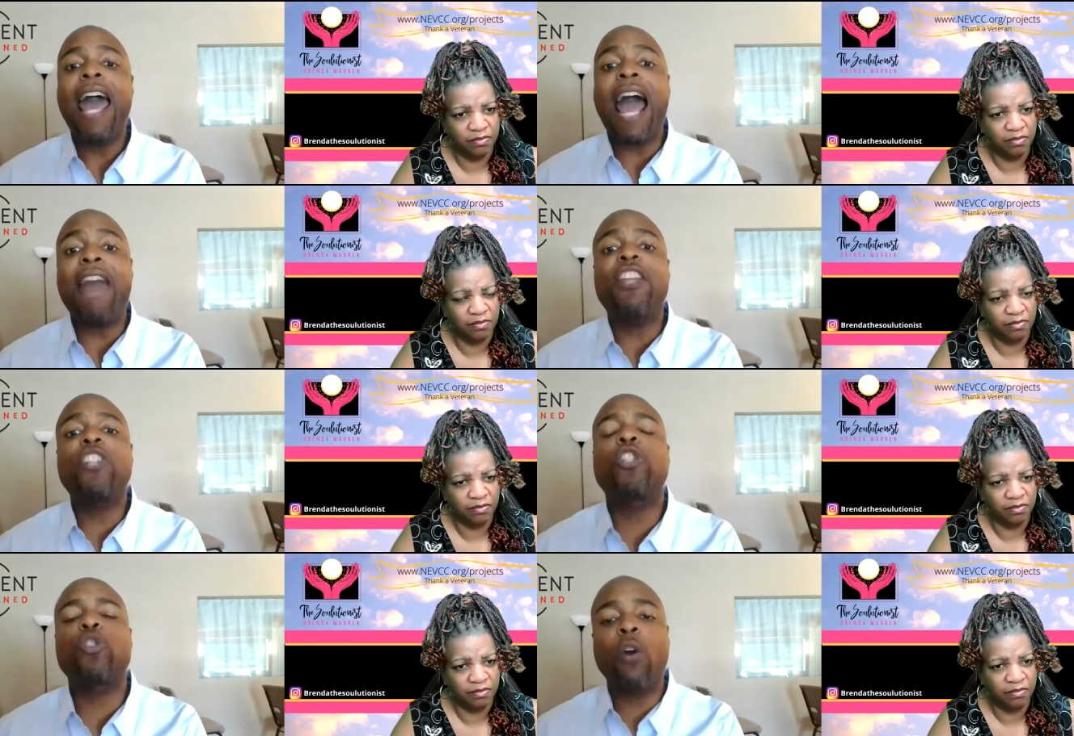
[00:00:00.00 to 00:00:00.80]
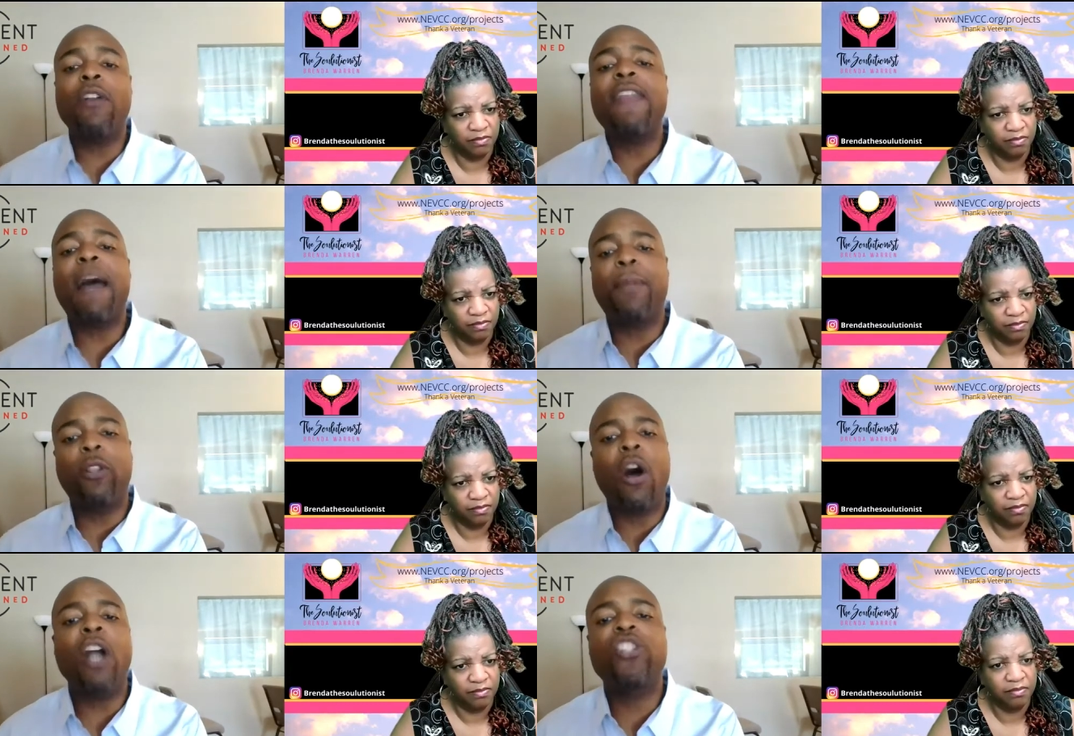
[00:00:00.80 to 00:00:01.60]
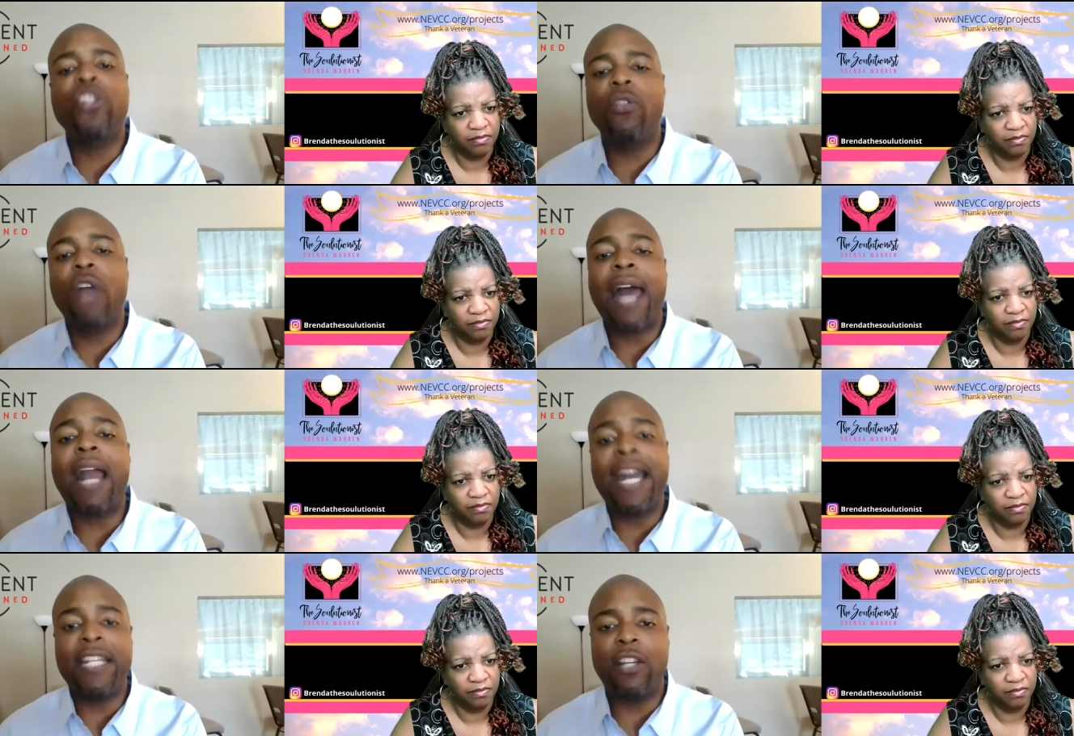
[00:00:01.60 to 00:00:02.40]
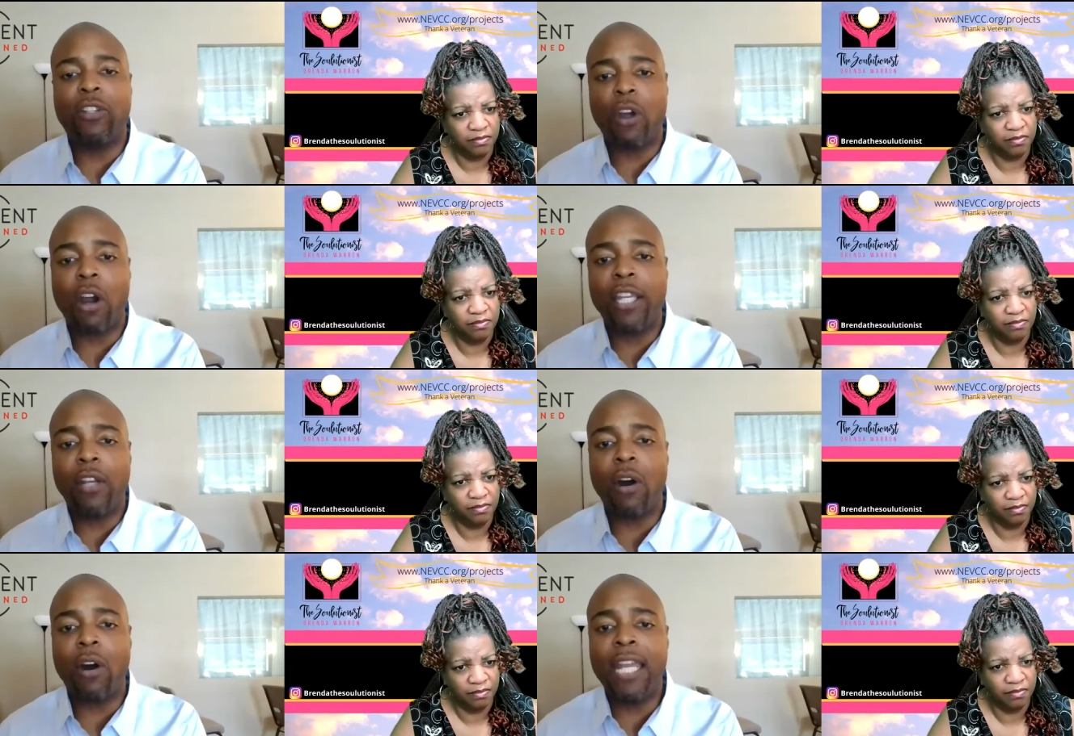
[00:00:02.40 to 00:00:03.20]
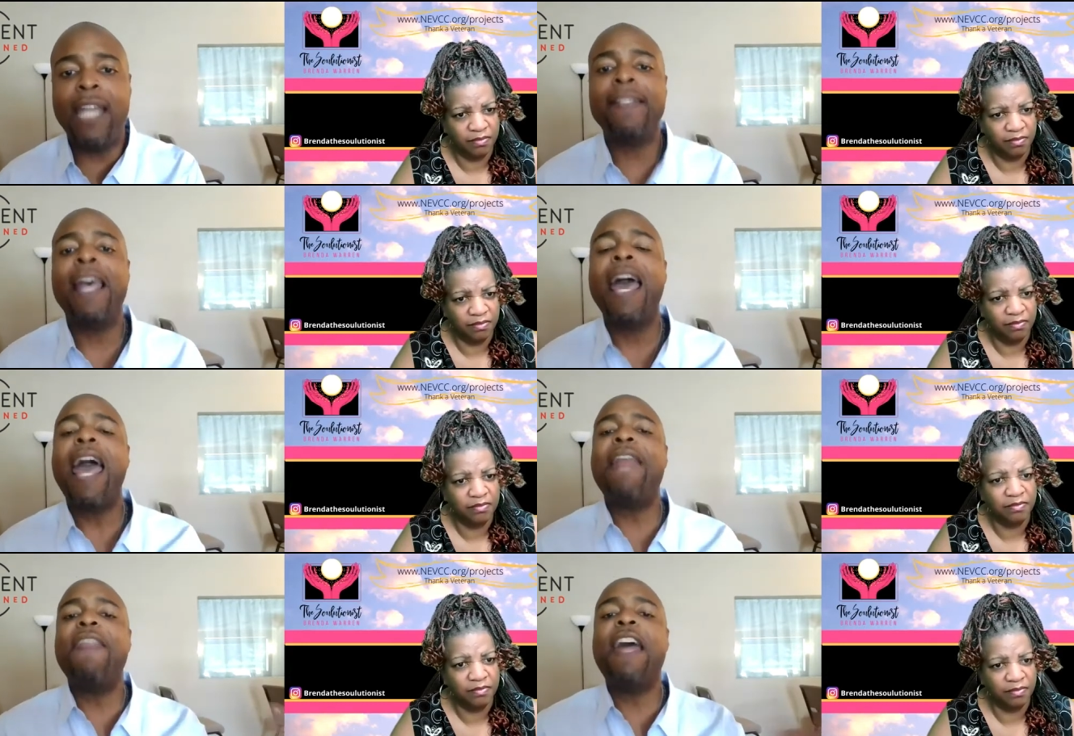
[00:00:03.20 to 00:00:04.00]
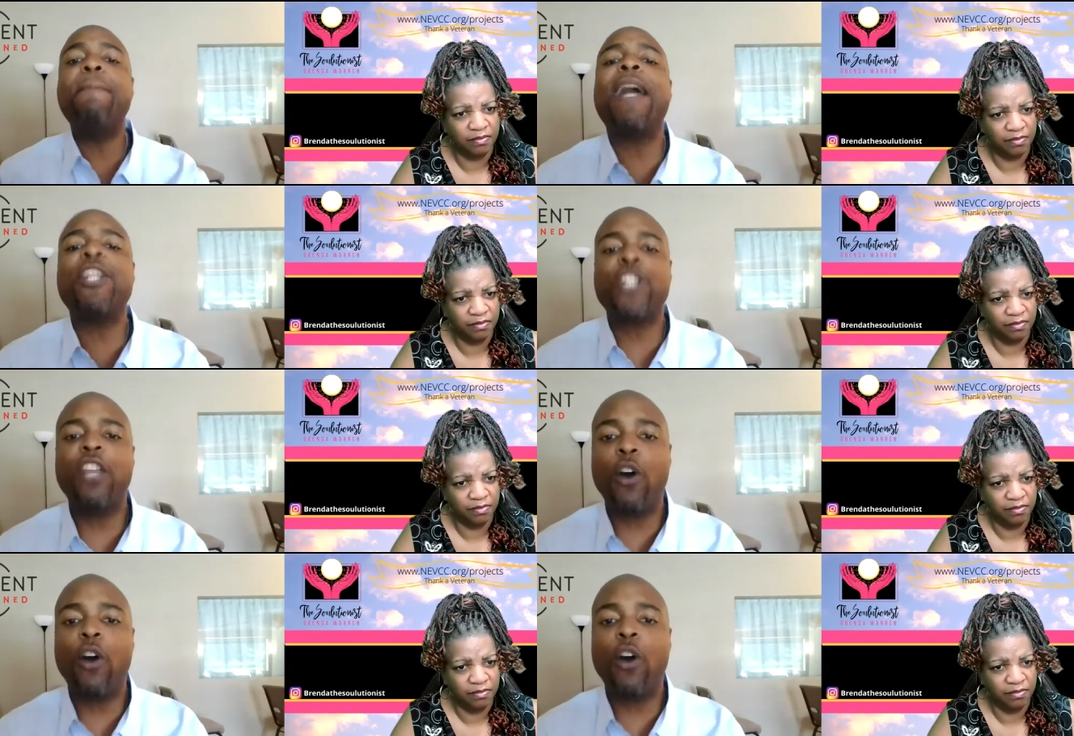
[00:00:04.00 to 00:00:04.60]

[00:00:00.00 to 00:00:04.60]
Speaker 1: and the story that belongs to that ideal target audience, and then meshing